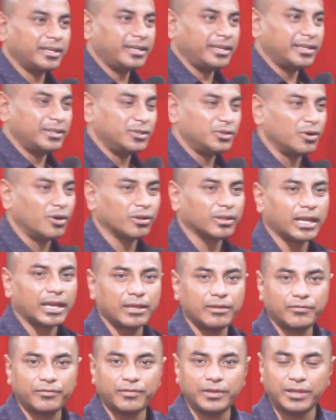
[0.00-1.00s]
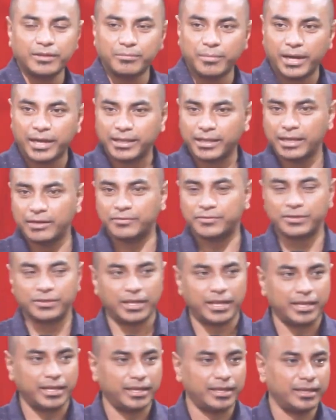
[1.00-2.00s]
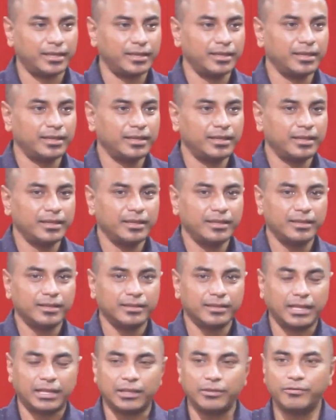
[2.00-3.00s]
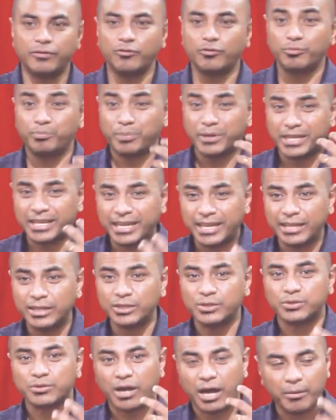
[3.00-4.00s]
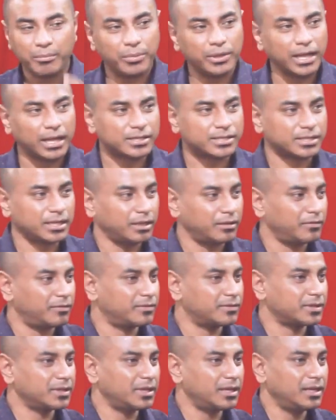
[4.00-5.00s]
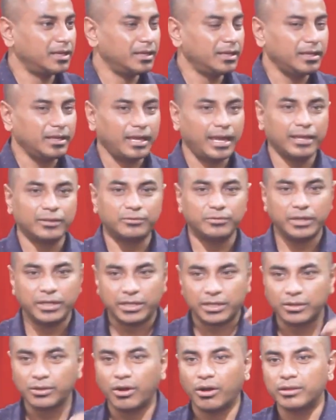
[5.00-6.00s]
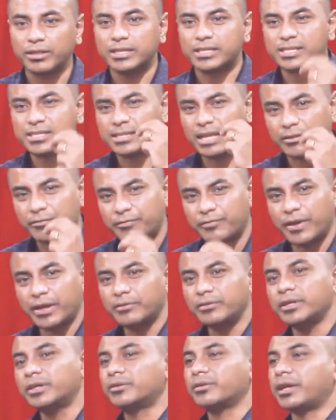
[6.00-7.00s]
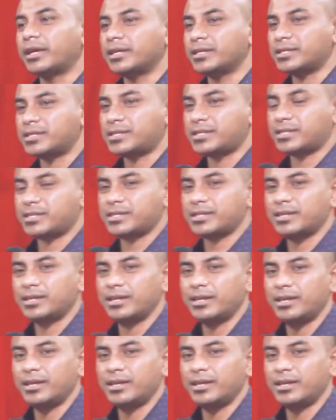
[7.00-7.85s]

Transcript: in your life, in my life today. That if we will begin to humble ourselves and to acknowledge that very grace,